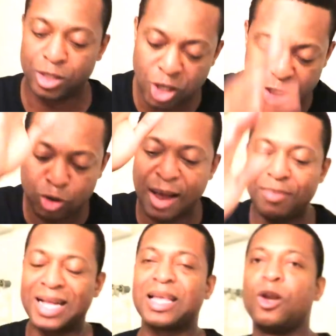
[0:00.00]
Just
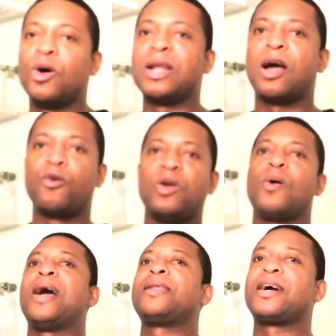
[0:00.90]
drop that alone and
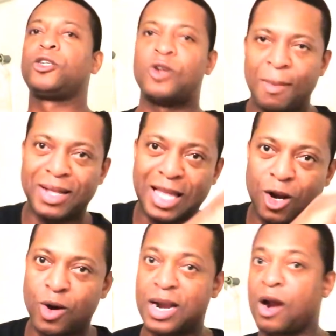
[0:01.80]
rewind it, and drop that
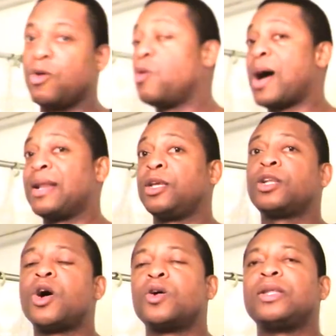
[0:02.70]
alone and rewind it.
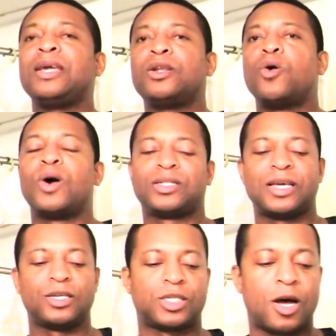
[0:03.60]
You don't need the whole
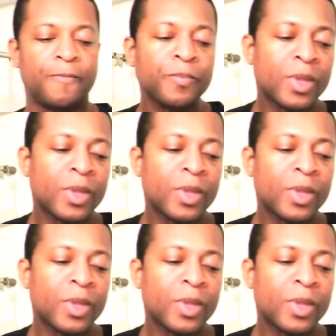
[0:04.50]
thing. So